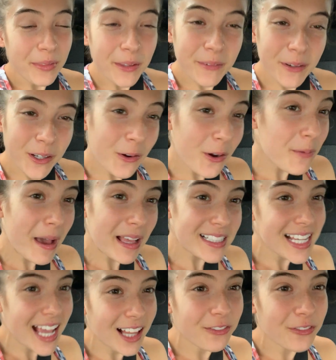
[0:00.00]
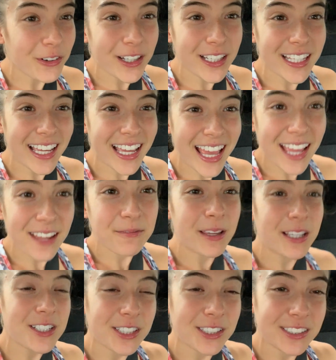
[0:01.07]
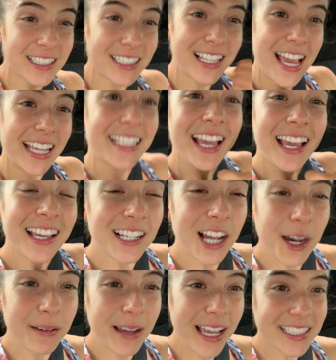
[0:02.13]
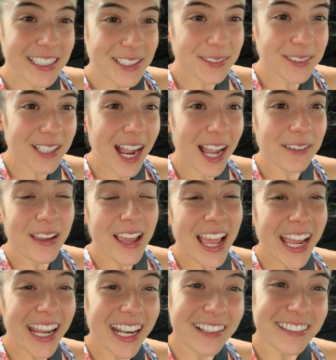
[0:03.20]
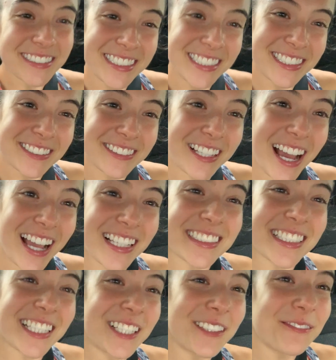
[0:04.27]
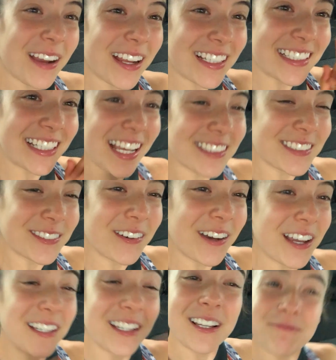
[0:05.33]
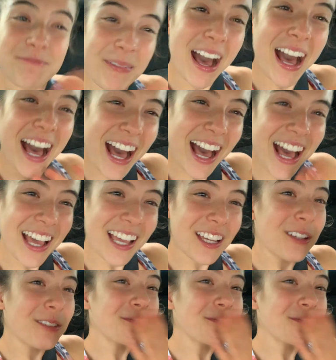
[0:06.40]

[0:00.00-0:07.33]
We're going back to California and make sure to like, comment, and subscribe. And I'll see you guys in my next one. Bye.